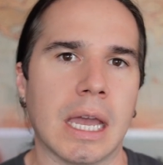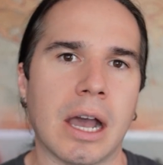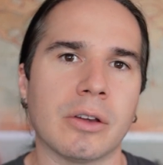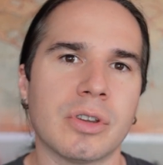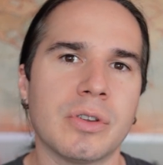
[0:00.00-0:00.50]

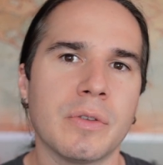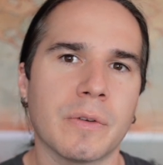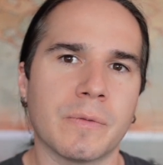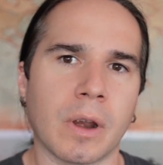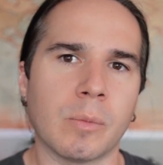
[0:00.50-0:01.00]
how to do
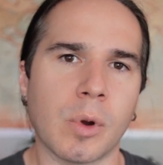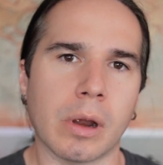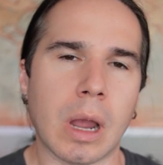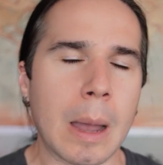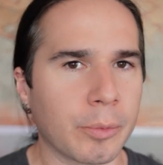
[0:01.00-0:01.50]
the
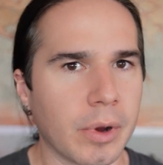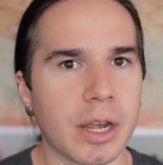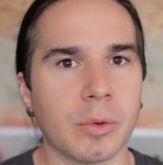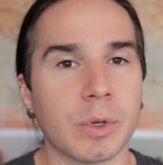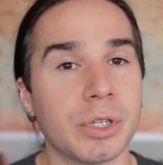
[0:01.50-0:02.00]
firmware
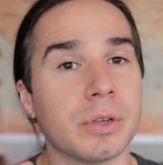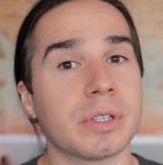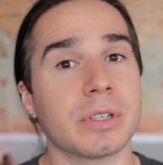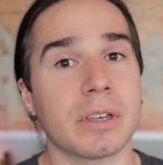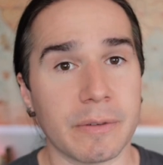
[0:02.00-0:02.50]
upgrade which
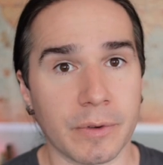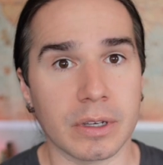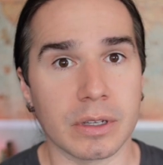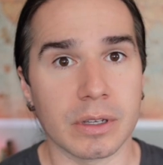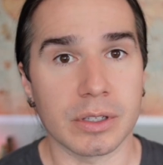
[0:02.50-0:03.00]
uses a
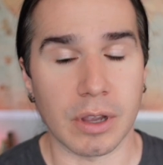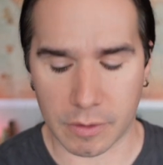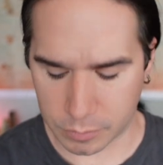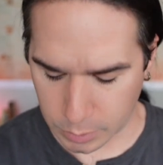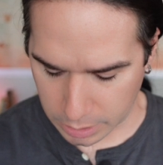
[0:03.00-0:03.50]
different
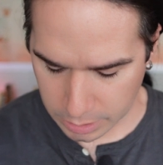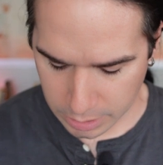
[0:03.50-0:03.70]
software.